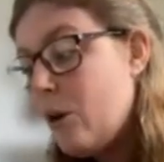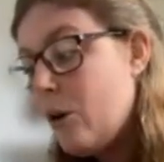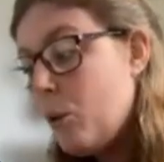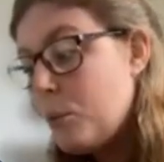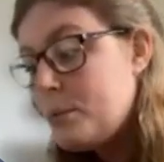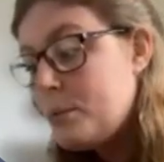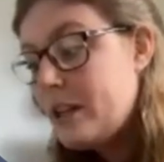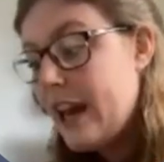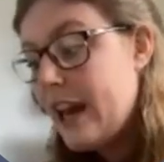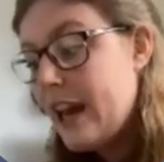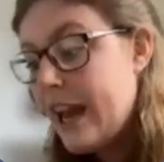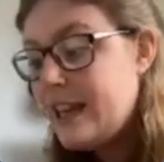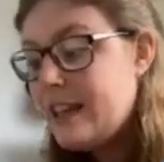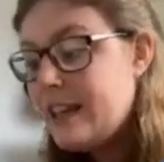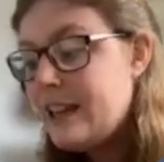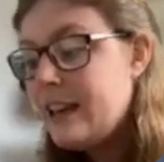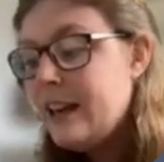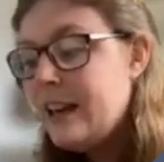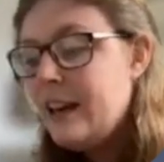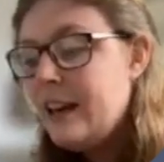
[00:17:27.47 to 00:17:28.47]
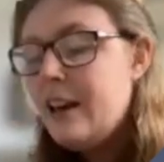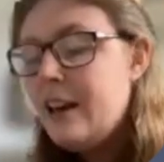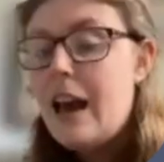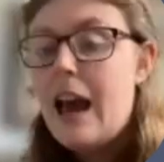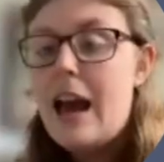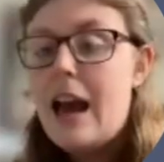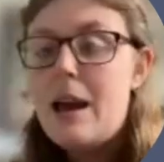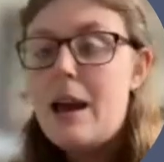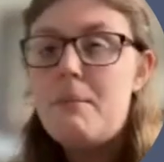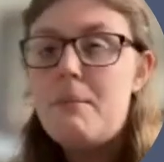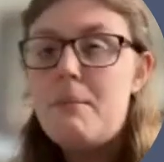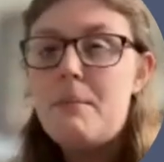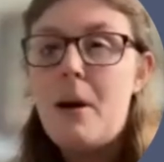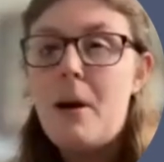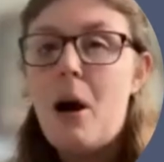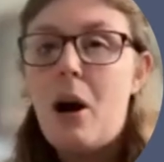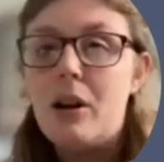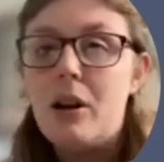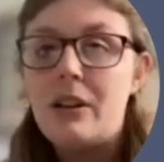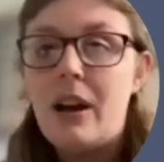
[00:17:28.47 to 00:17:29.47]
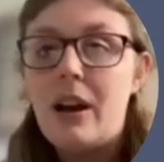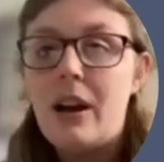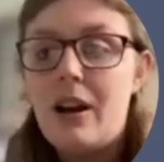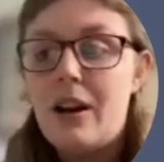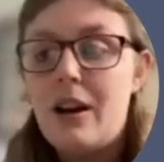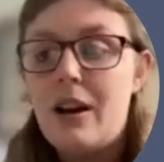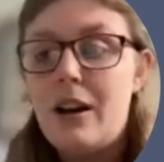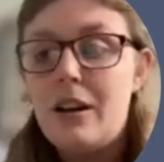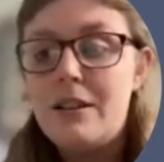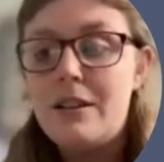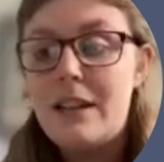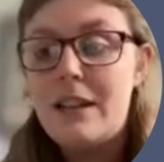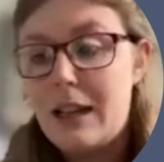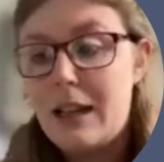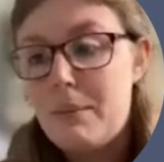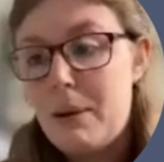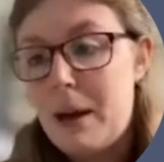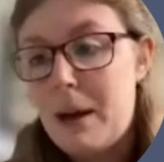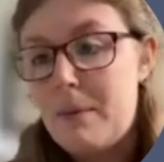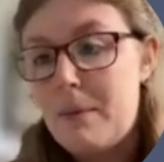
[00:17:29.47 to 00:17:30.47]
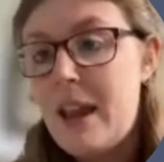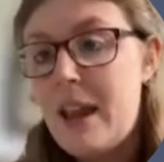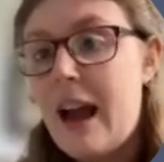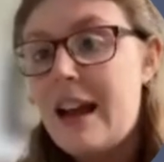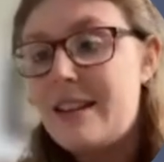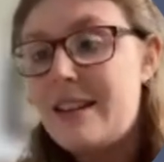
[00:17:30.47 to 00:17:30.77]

uptake on our Dilapan,